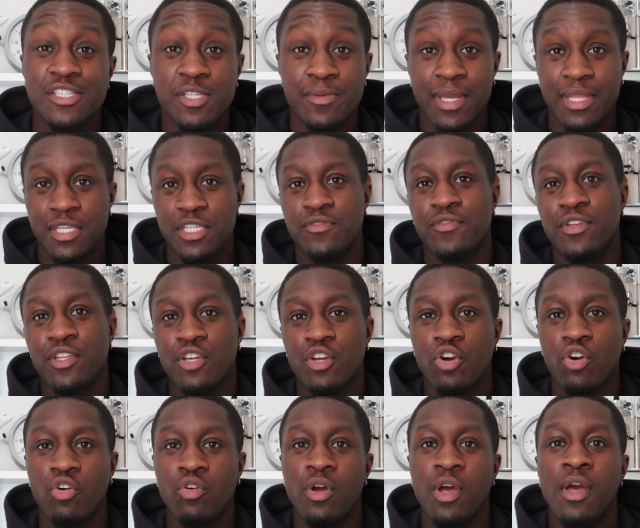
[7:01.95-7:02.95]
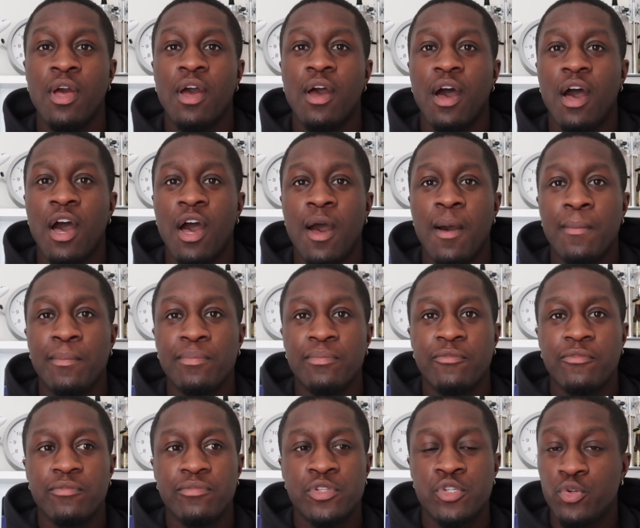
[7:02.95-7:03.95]
to make this video
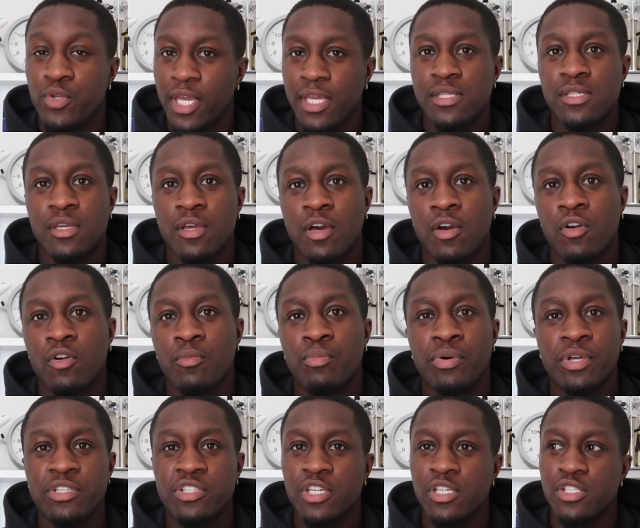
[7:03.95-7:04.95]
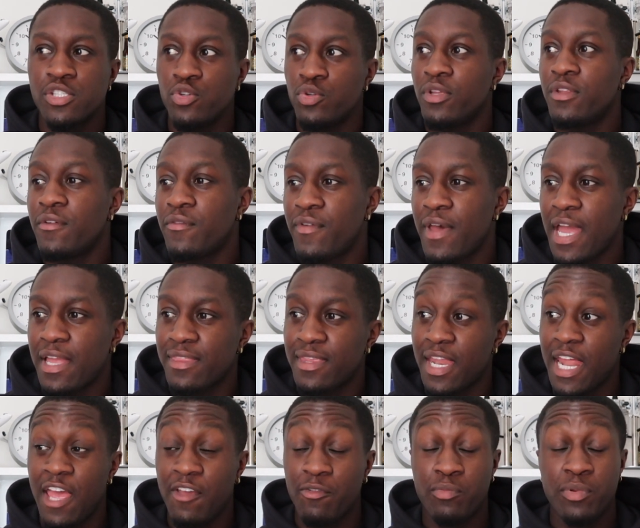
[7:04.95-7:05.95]
2 days ago, but just due to the fact
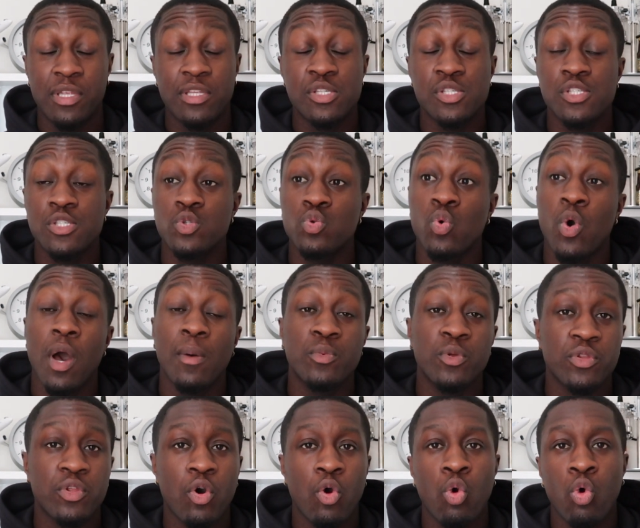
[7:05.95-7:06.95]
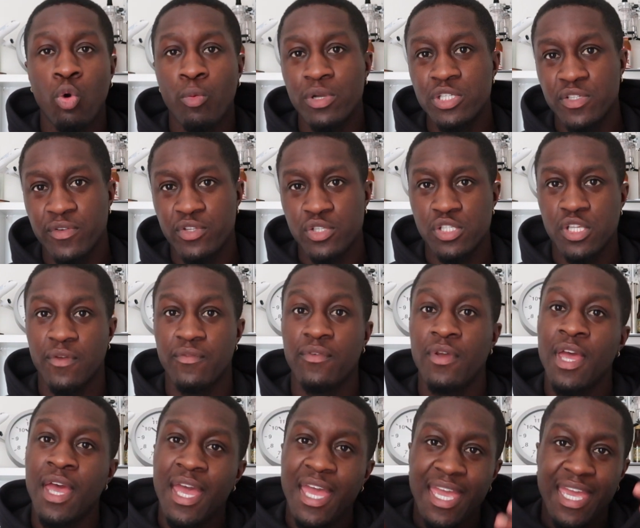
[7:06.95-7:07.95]
that I've been swamped with a whole bunch of other stuff,
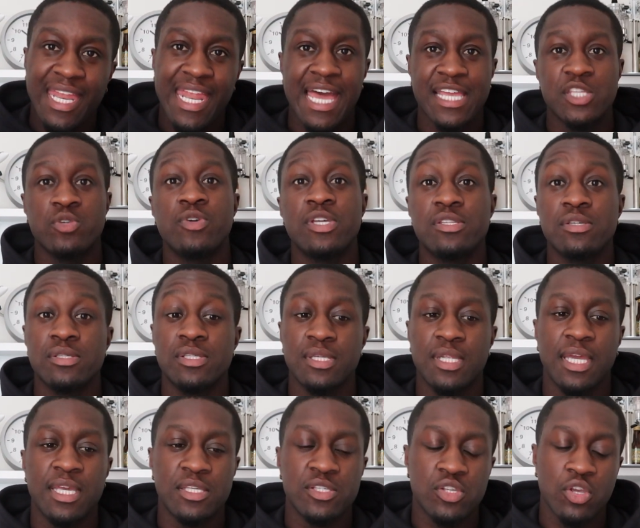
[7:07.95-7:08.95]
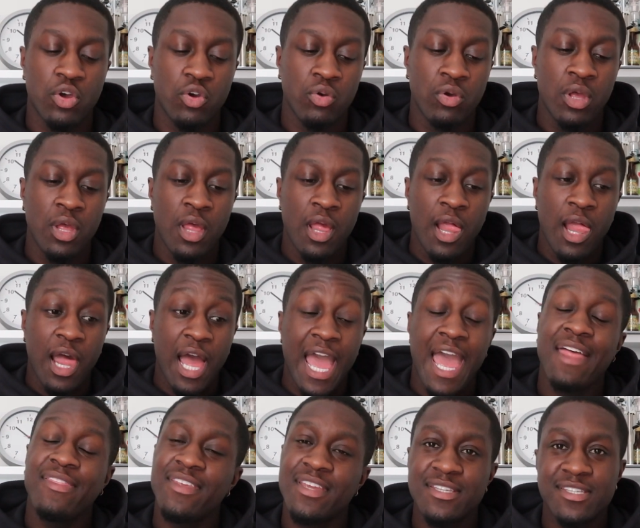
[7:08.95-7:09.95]
it had to wait till today. So I
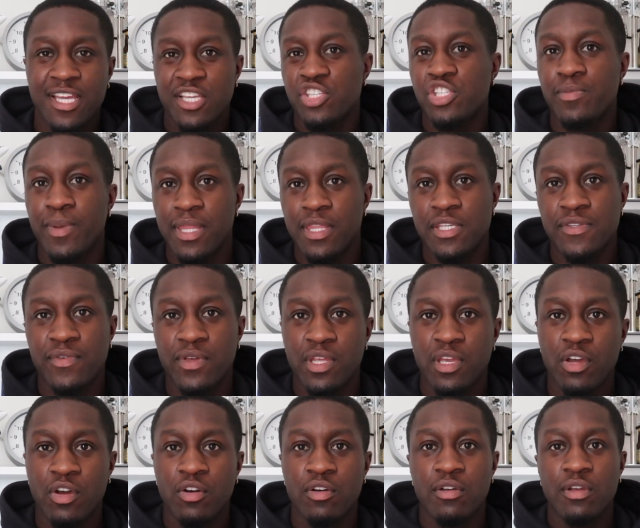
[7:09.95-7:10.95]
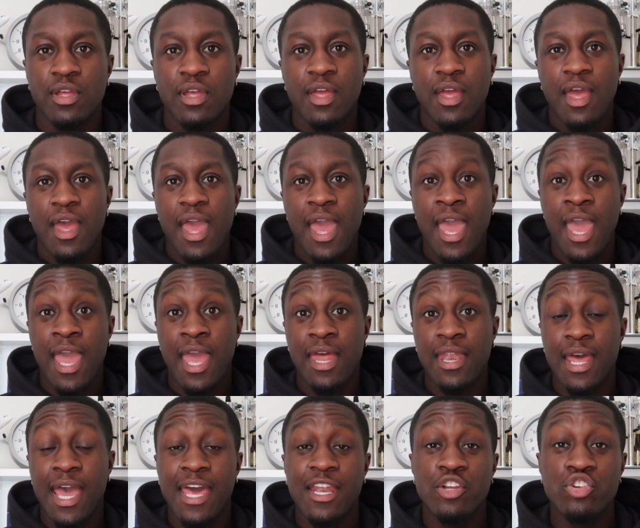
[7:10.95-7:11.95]
had the intention to make this video,
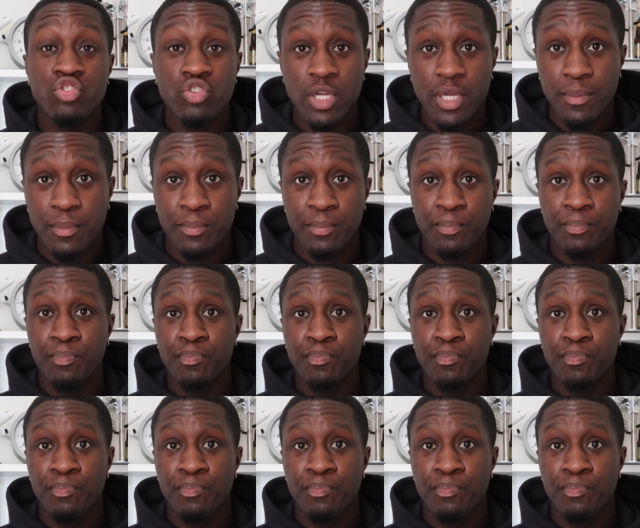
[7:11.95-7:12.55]
and I had a dream.